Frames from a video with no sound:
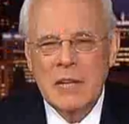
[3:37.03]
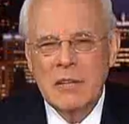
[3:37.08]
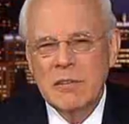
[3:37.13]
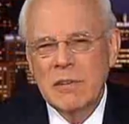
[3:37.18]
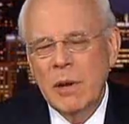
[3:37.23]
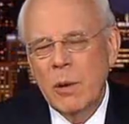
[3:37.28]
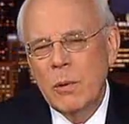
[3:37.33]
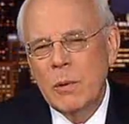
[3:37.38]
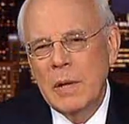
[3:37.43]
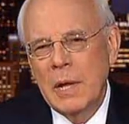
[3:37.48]

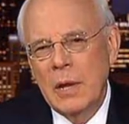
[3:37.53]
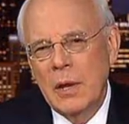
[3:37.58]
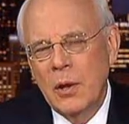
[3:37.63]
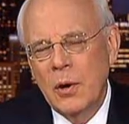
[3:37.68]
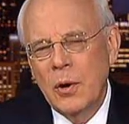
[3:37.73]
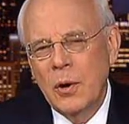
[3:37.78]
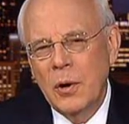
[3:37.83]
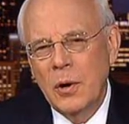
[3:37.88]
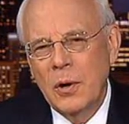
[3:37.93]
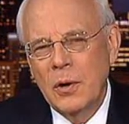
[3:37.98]
slowly
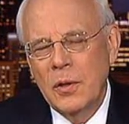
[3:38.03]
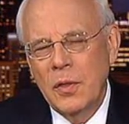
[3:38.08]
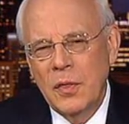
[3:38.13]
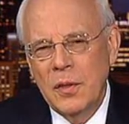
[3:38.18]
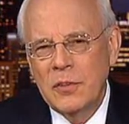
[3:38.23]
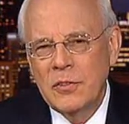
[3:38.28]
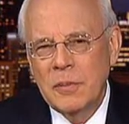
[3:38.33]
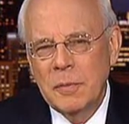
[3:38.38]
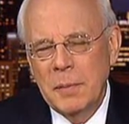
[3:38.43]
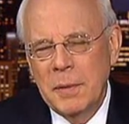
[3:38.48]
learned
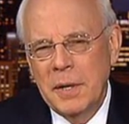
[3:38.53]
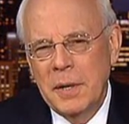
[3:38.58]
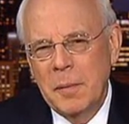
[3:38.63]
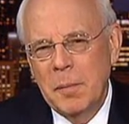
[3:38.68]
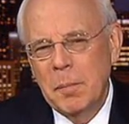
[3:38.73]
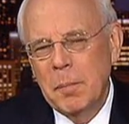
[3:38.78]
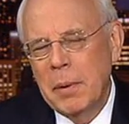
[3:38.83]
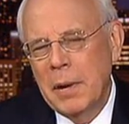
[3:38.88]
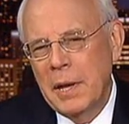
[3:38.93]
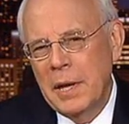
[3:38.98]
that this had been
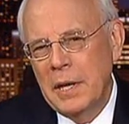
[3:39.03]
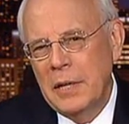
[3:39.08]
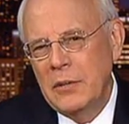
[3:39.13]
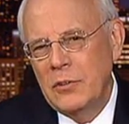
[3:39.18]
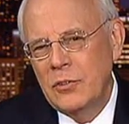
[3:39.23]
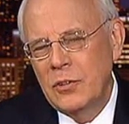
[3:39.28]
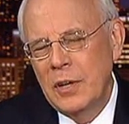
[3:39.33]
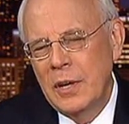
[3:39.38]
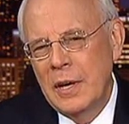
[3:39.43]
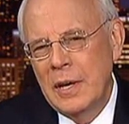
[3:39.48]
in
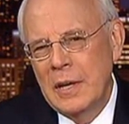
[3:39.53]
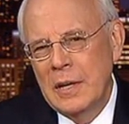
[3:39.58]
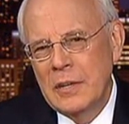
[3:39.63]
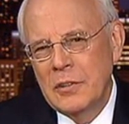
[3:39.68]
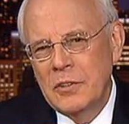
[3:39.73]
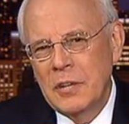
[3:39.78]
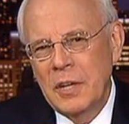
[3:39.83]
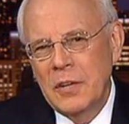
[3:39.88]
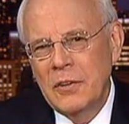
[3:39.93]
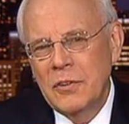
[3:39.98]
place
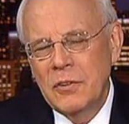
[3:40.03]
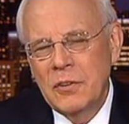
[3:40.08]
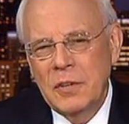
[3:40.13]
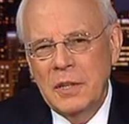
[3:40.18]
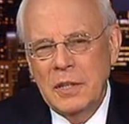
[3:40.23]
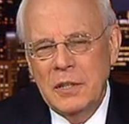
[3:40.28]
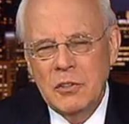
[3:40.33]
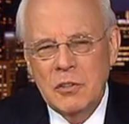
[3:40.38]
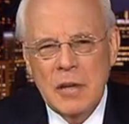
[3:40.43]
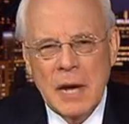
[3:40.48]
since
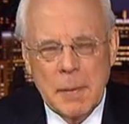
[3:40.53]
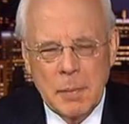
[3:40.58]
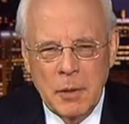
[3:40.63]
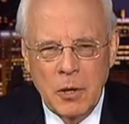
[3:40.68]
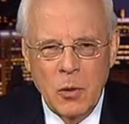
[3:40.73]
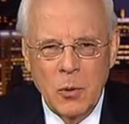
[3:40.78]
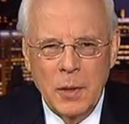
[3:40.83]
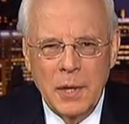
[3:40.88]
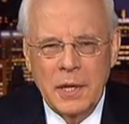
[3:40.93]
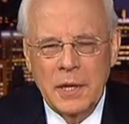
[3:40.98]
the
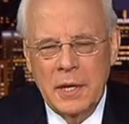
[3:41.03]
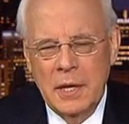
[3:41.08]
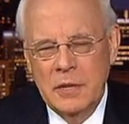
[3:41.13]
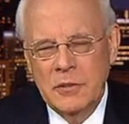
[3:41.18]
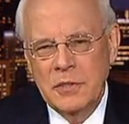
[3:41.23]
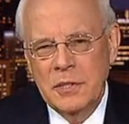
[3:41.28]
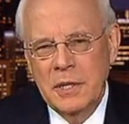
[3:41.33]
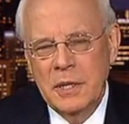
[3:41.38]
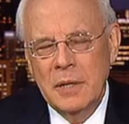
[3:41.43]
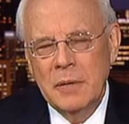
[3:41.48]
Chappaquiddick
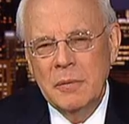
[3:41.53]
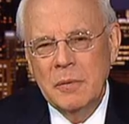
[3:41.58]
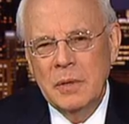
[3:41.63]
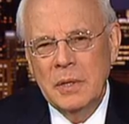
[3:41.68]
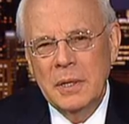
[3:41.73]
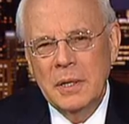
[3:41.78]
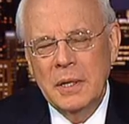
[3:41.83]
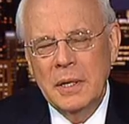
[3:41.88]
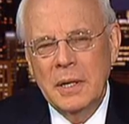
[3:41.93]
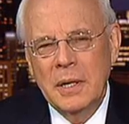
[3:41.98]

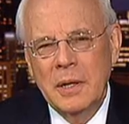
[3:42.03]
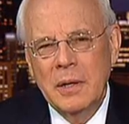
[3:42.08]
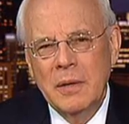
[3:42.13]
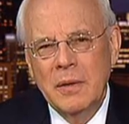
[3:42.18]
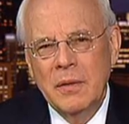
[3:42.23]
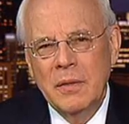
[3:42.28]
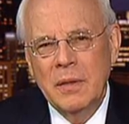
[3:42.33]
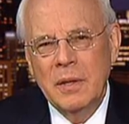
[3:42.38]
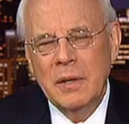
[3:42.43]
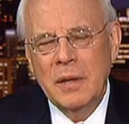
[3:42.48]
incident
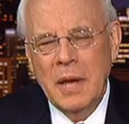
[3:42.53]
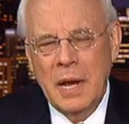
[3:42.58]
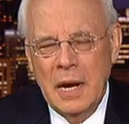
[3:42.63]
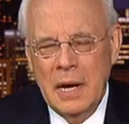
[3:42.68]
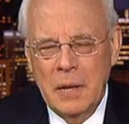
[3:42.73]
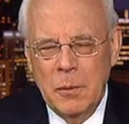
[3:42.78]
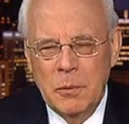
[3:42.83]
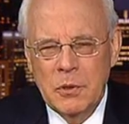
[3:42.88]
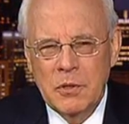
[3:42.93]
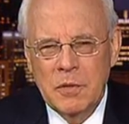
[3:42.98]
uh, that
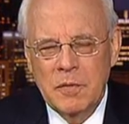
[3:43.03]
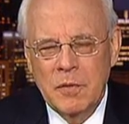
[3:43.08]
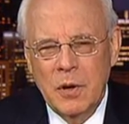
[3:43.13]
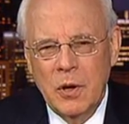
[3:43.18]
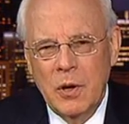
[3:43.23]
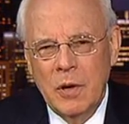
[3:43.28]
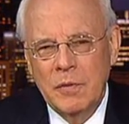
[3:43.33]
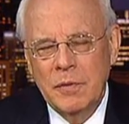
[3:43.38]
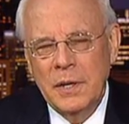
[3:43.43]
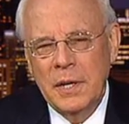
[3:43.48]
Kennedy was
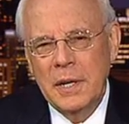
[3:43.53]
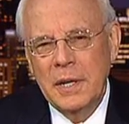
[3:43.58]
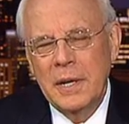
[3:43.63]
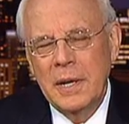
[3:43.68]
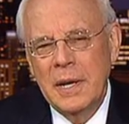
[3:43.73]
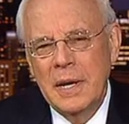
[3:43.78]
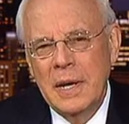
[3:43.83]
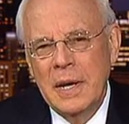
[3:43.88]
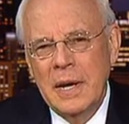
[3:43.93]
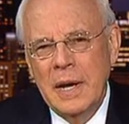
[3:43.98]
involved
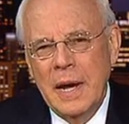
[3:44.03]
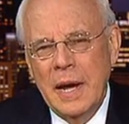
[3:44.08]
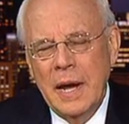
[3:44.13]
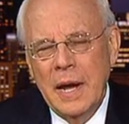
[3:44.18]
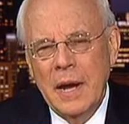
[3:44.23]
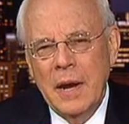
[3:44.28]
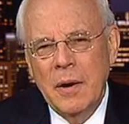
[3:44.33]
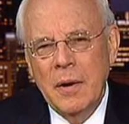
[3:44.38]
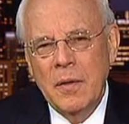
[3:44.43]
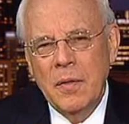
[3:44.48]
in,
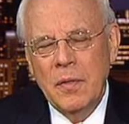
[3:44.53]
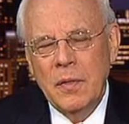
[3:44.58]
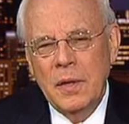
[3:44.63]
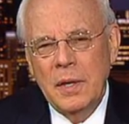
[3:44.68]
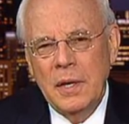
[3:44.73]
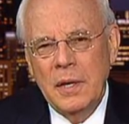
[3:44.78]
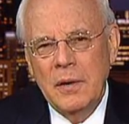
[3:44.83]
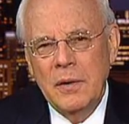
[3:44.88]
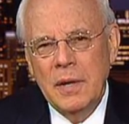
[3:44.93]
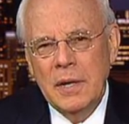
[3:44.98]
and
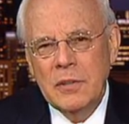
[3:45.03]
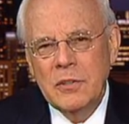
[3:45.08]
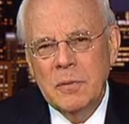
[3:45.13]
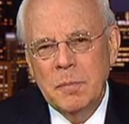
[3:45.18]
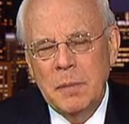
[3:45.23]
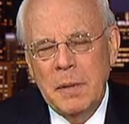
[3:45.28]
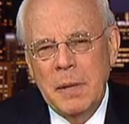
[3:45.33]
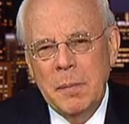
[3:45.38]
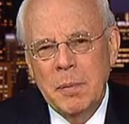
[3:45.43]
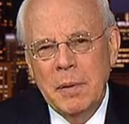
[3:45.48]
the
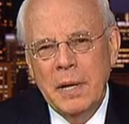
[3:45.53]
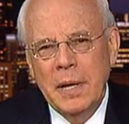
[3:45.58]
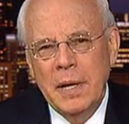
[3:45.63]
Nixon people